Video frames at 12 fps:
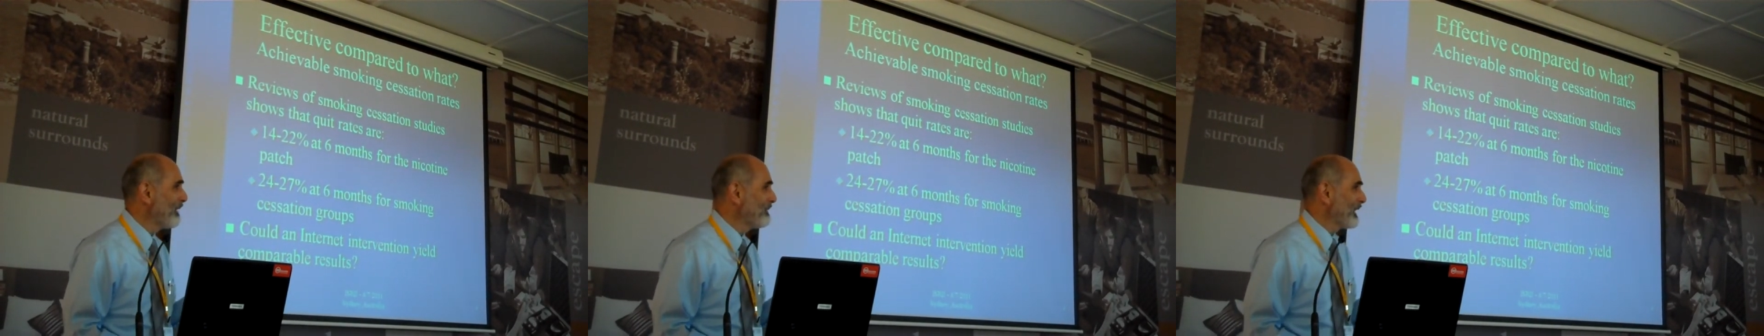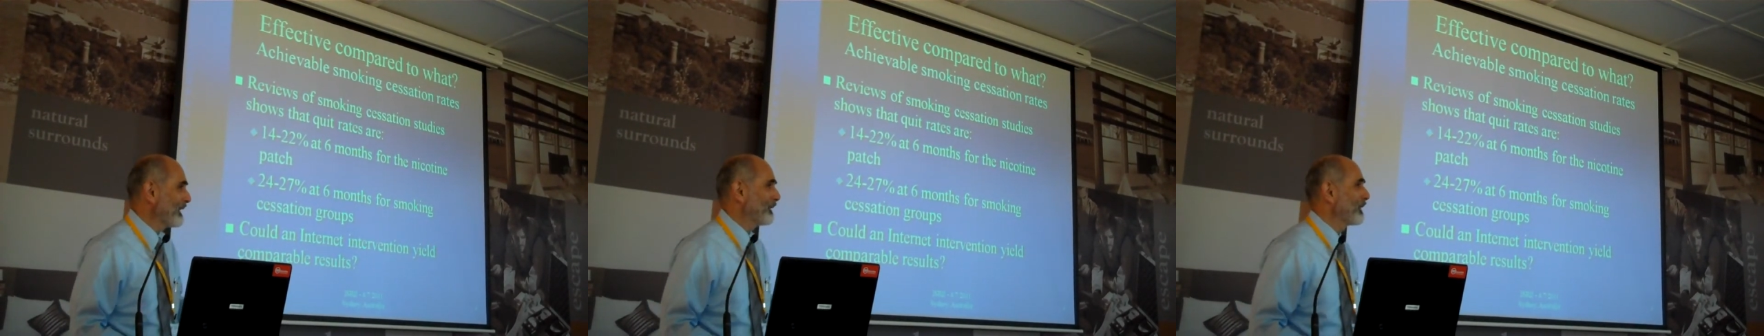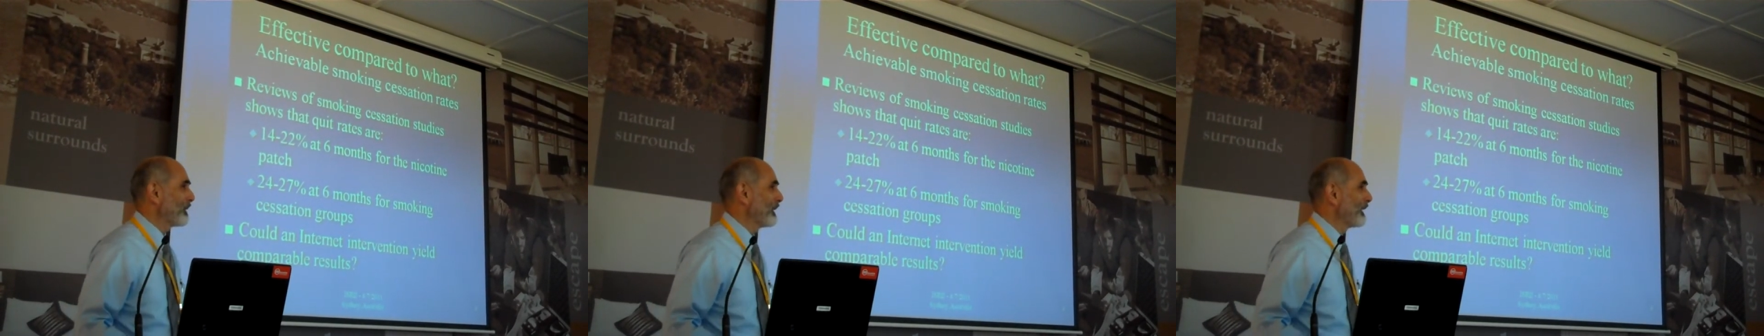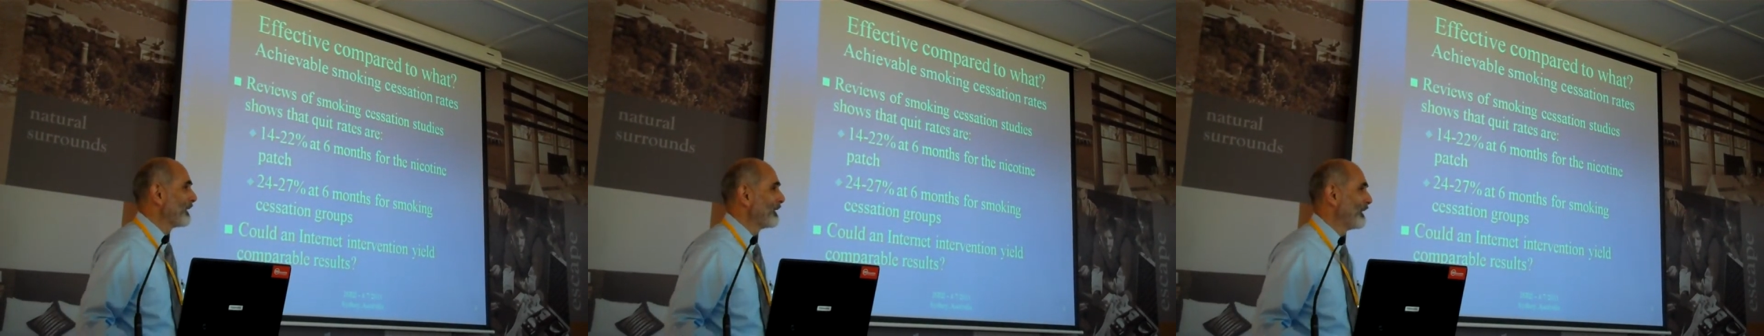I mean, that's
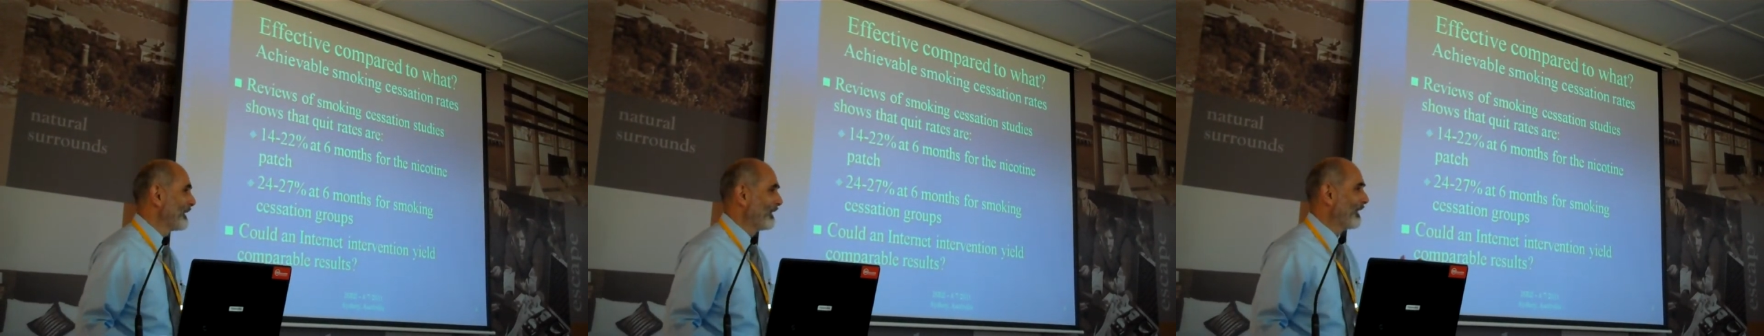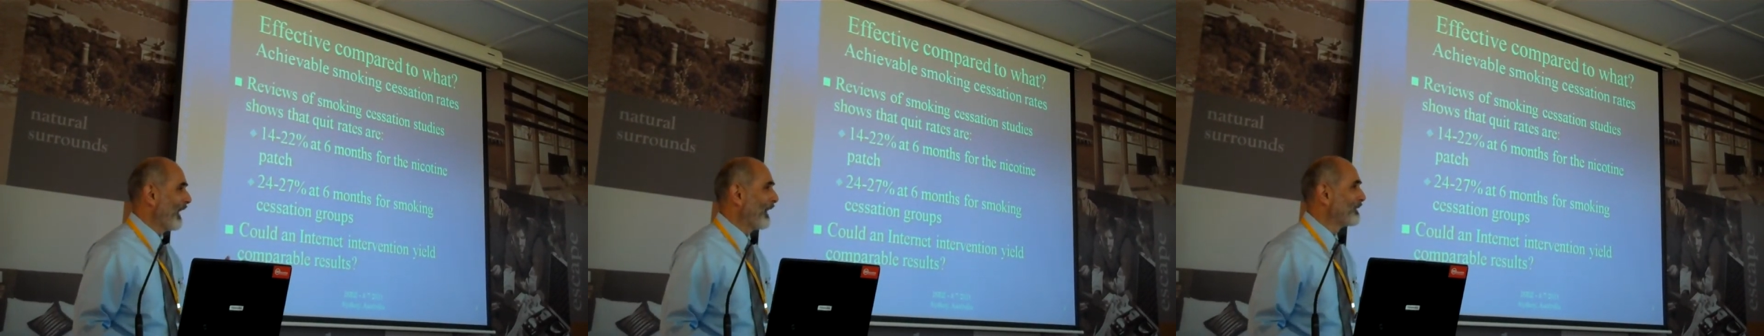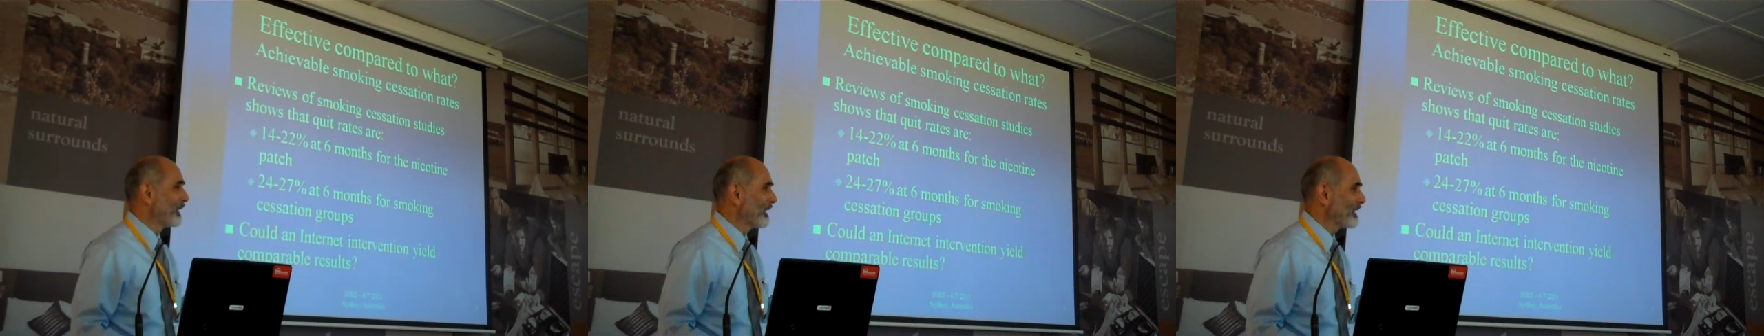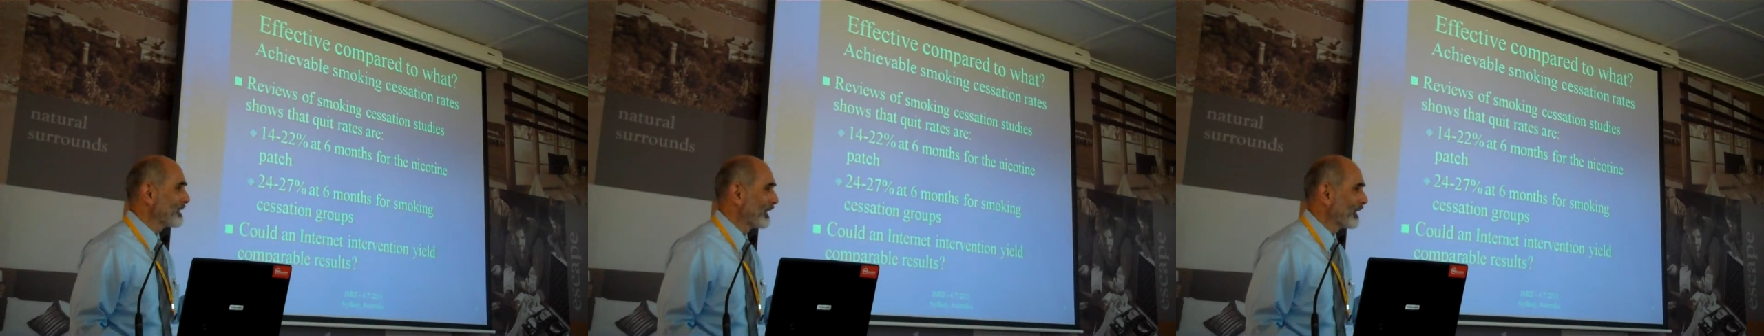totally
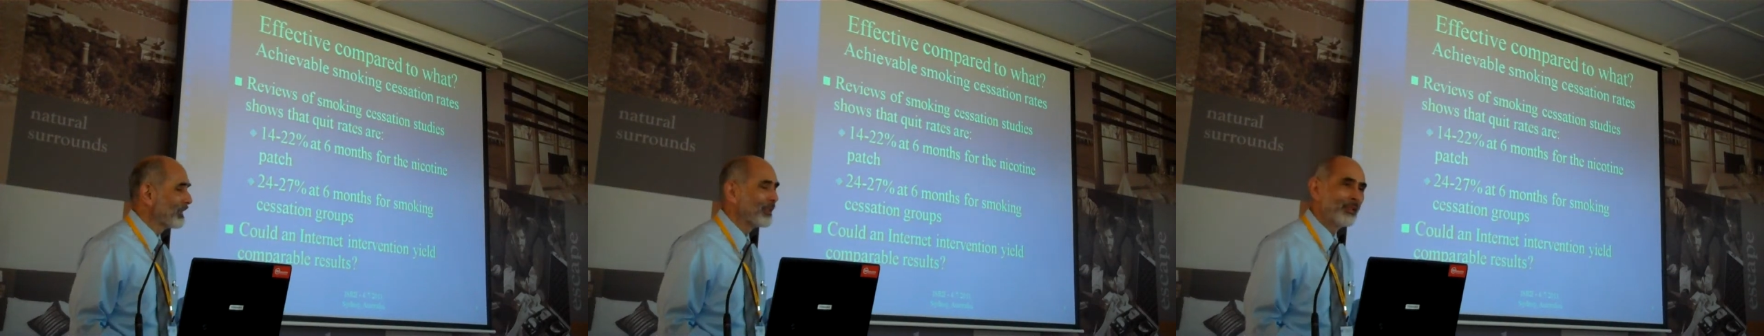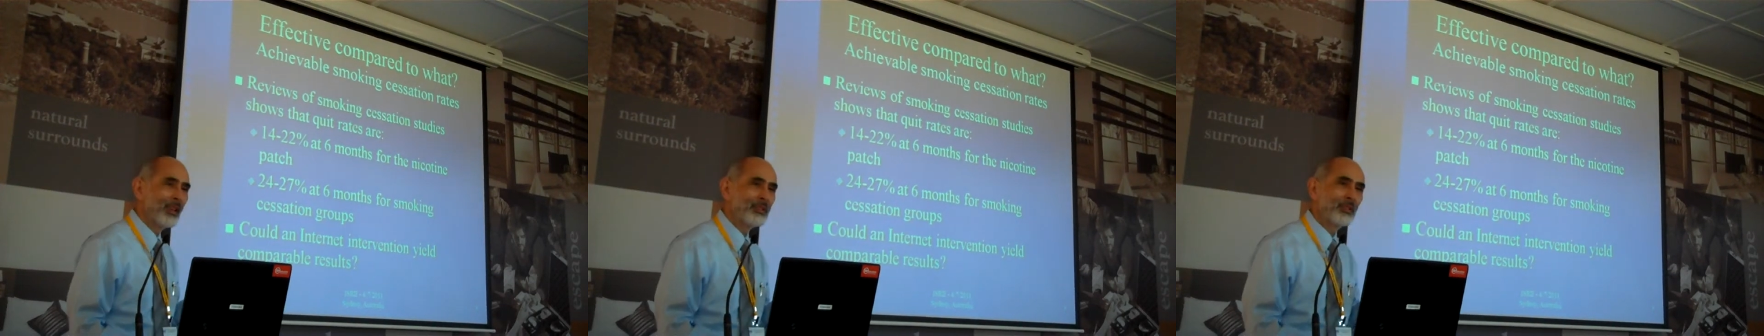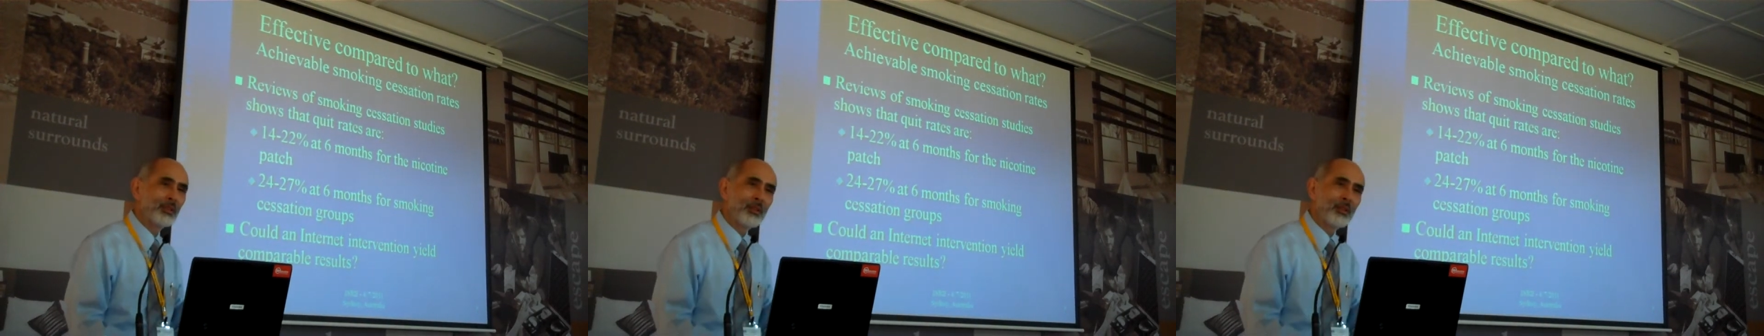unrealistic, right?